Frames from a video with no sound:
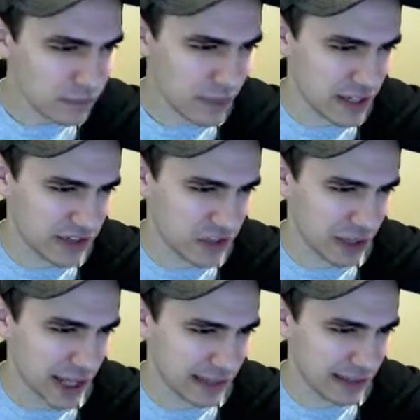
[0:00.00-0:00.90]
And so
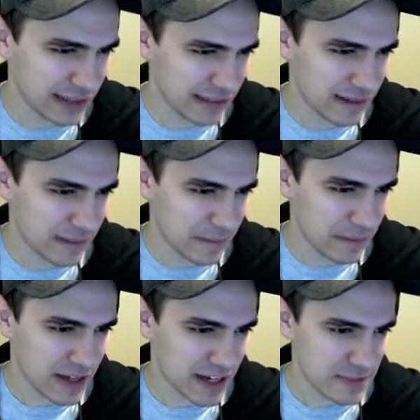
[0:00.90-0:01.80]
like
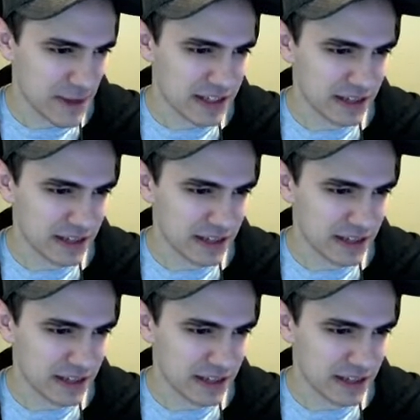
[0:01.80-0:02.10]
he's basically